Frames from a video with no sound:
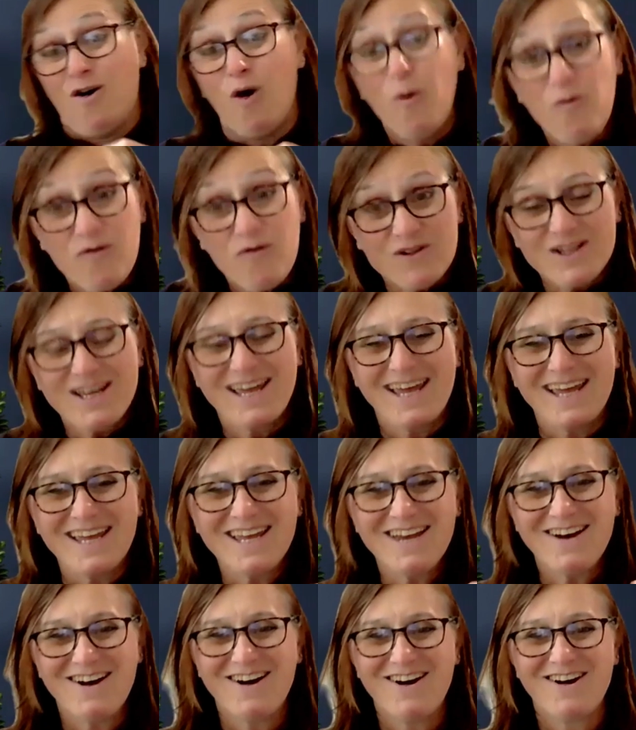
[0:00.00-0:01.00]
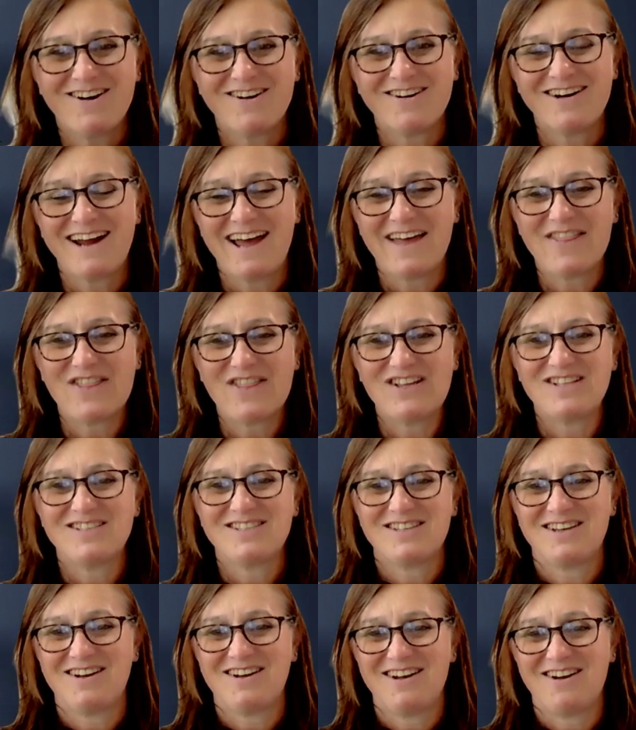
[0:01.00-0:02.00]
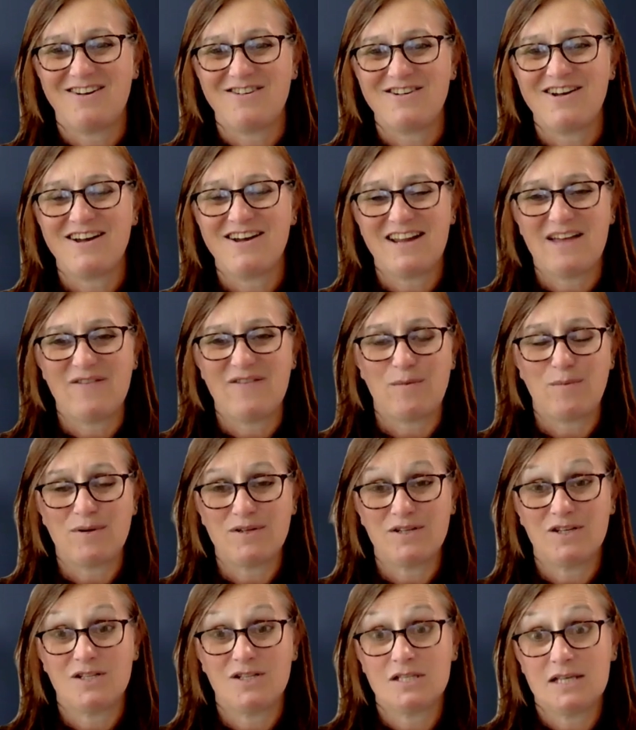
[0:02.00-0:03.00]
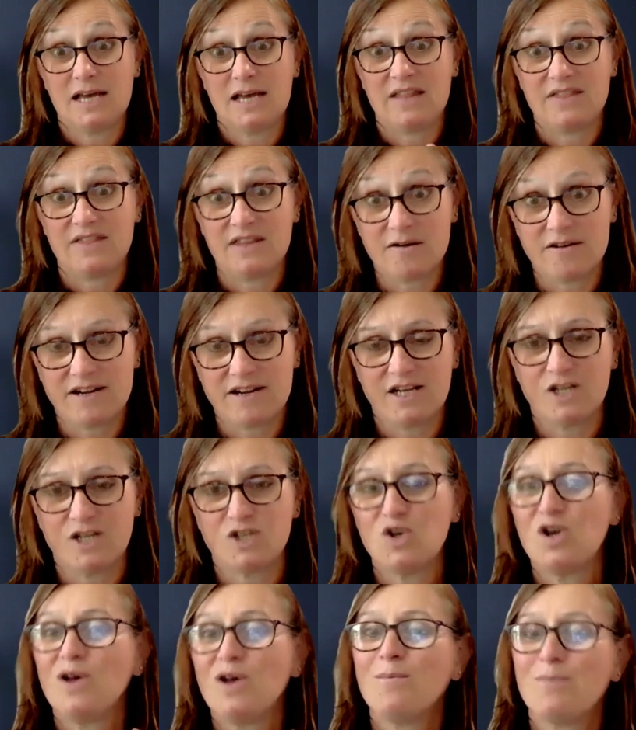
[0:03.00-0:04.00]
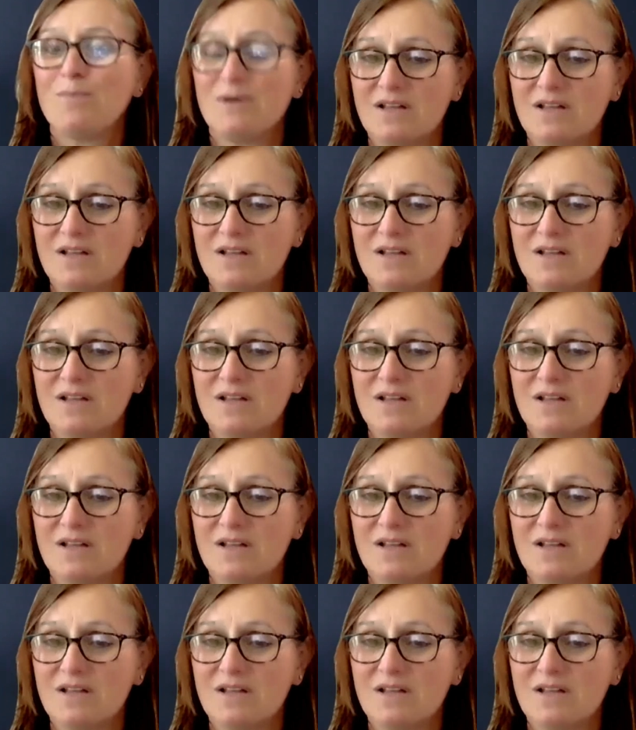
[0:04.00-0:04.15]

hopefully our athletes are not having bunions at their age,